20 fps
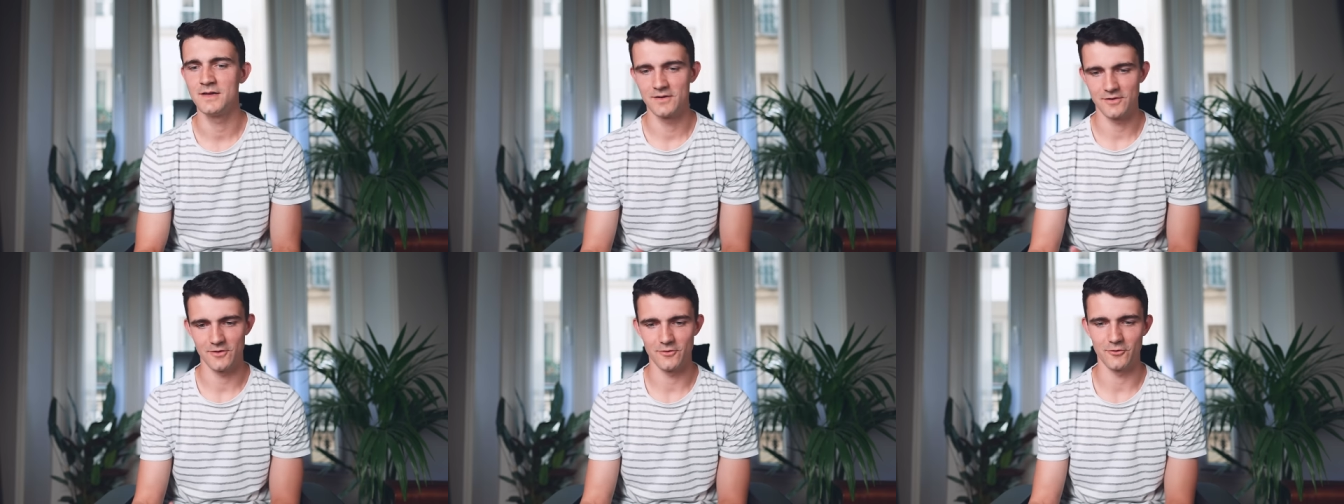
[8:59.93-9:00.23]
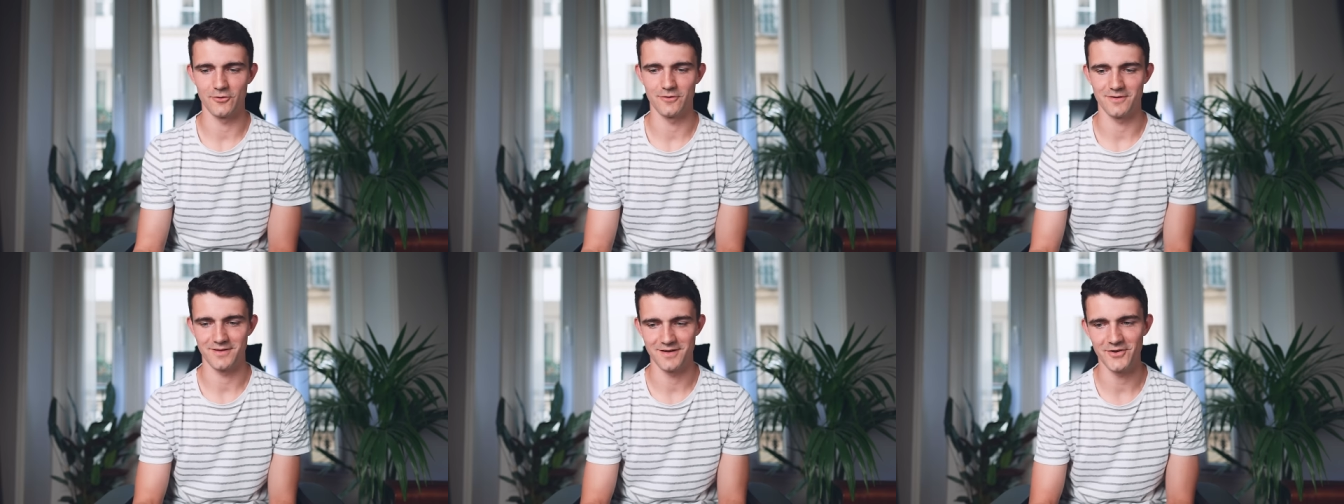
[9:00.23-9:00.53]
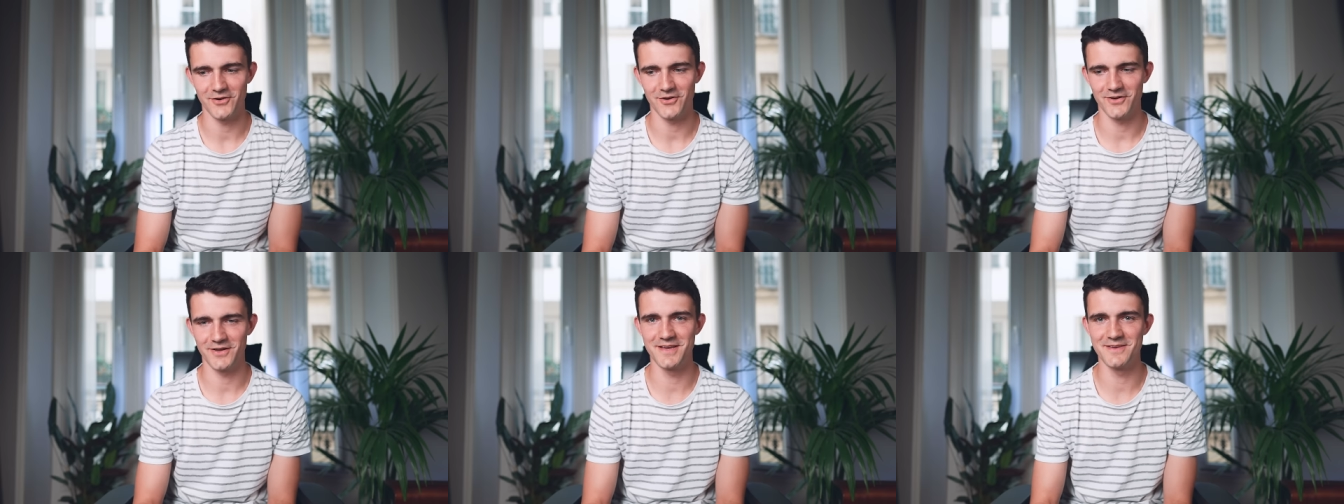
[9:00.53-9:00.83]
or
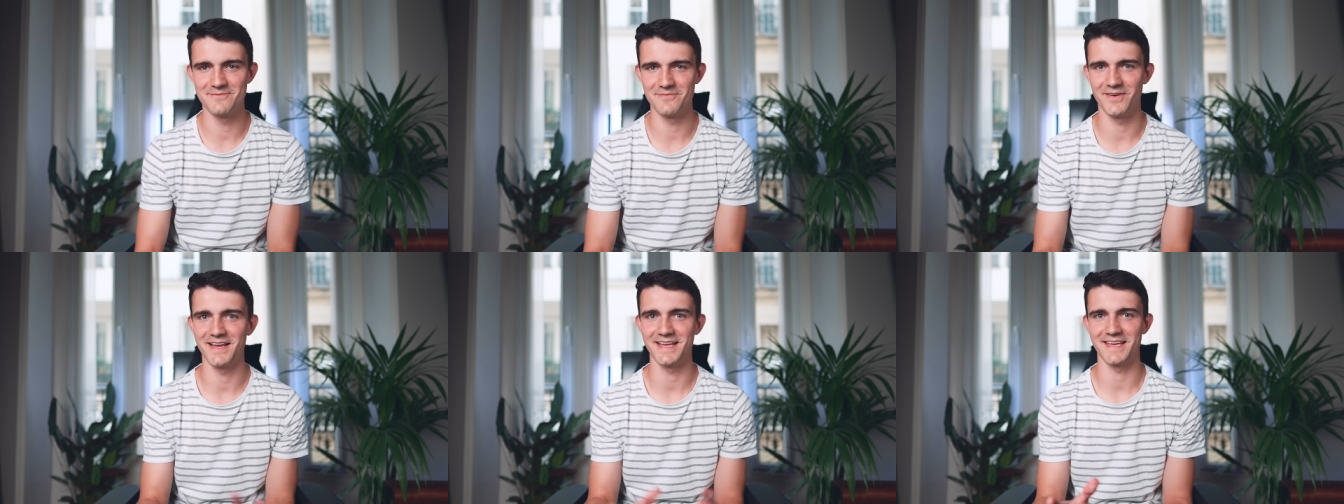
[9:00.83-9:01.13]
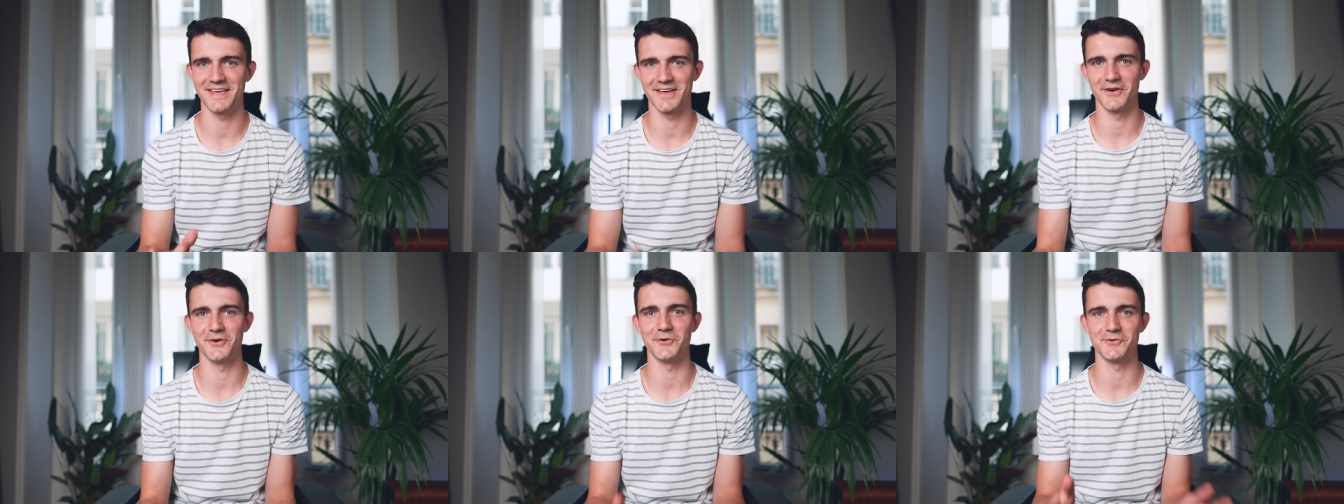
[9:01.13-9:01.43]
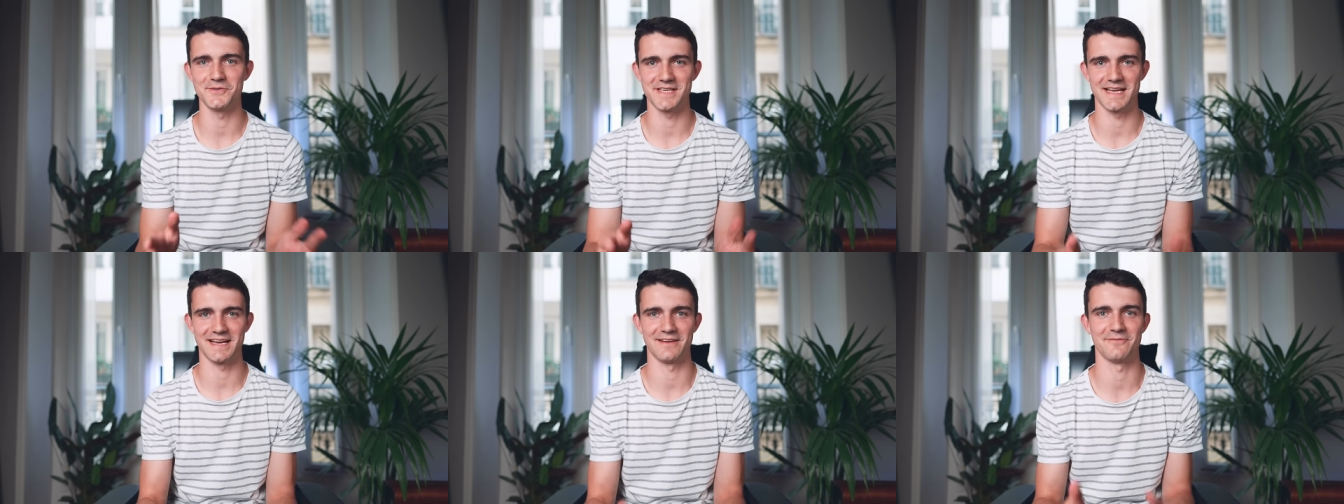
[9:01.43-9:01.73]
not my
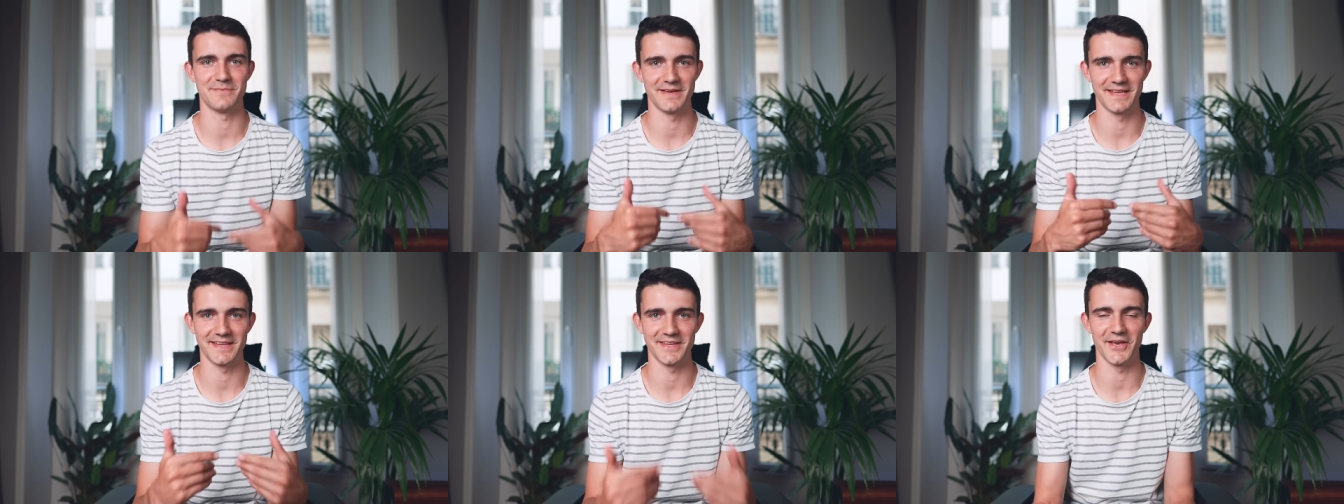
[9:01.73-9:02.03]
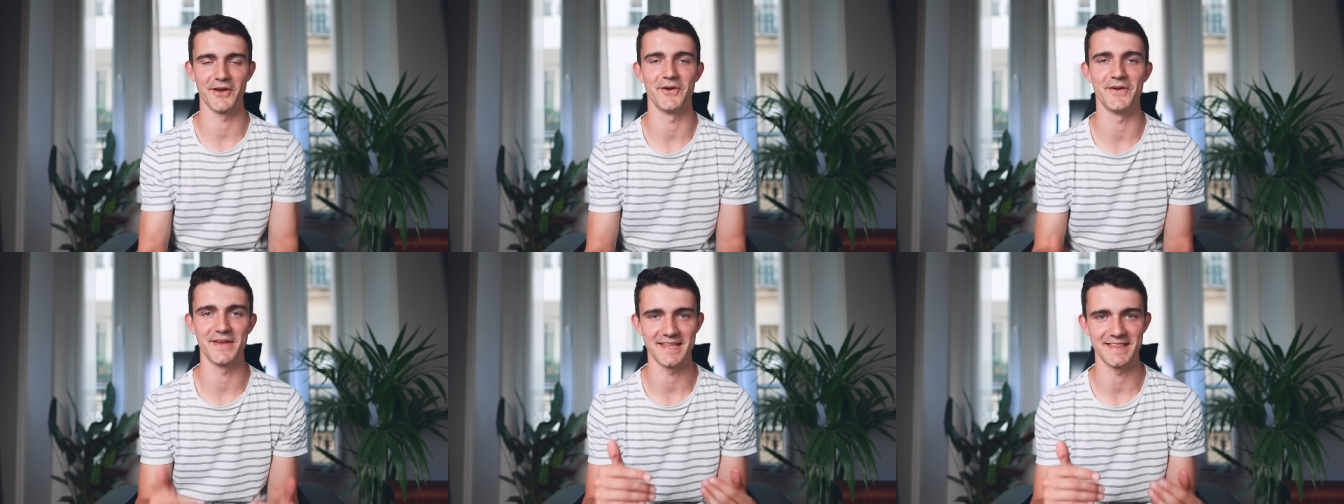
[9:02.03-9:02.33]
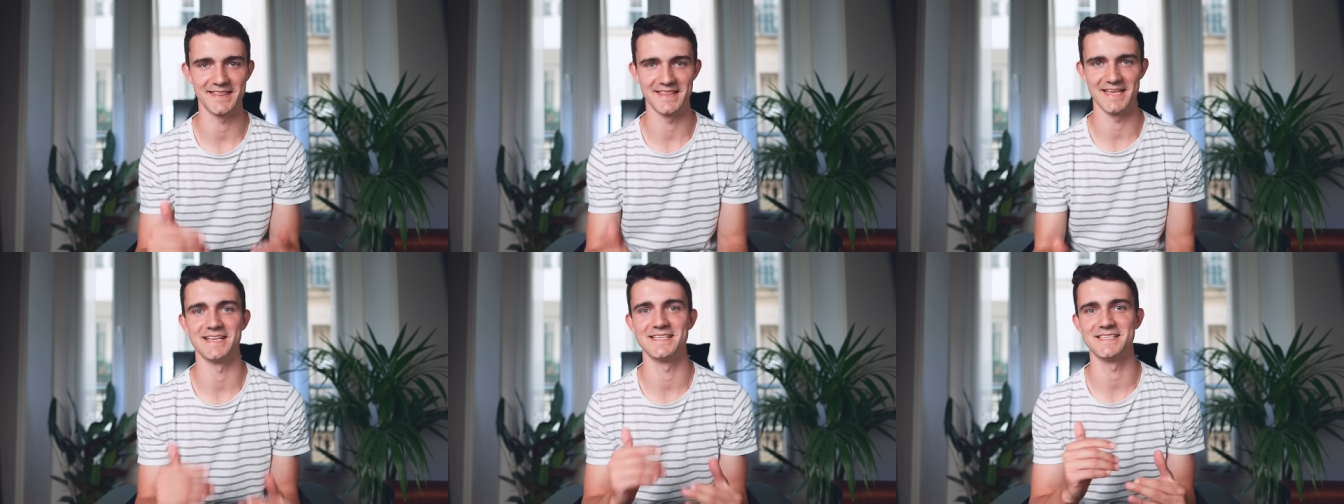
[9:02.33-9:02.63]
goals have been going
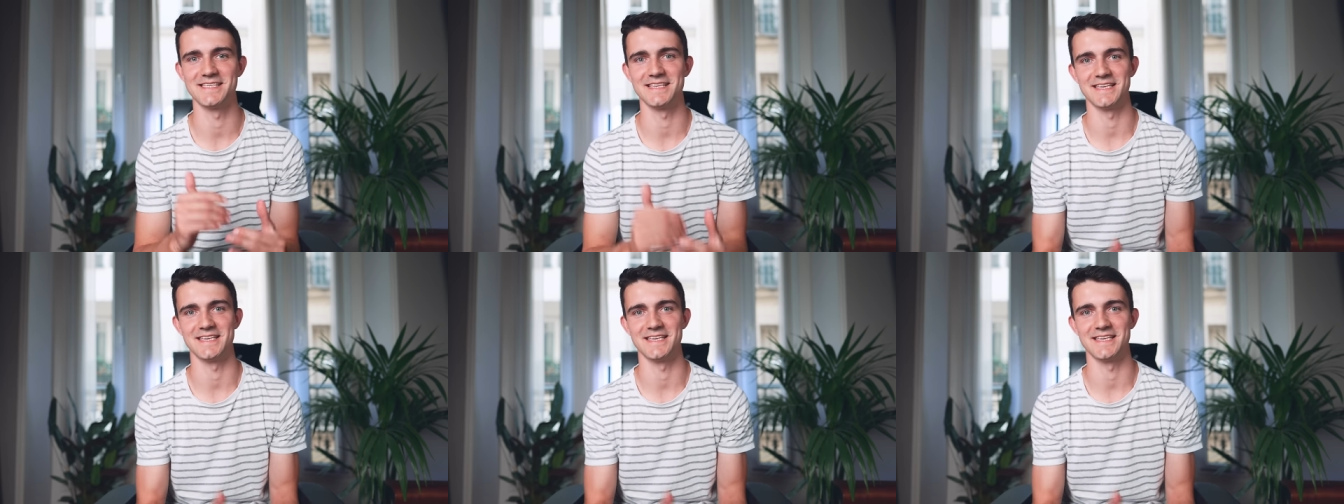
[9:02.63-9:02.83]
this